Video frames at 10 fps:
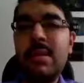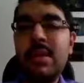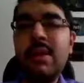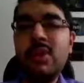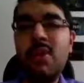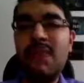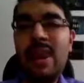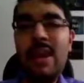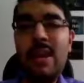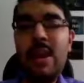So
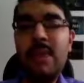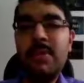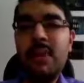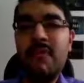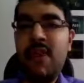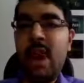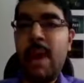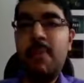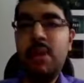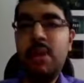500 mg of
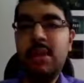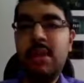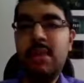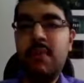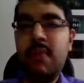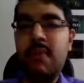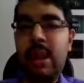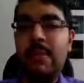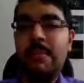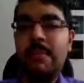naproxen is what we
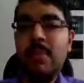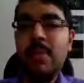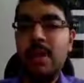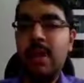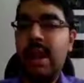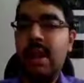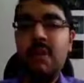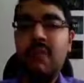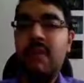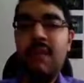kind of
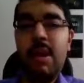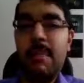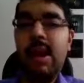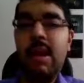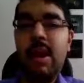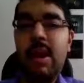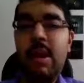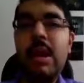give in migraine.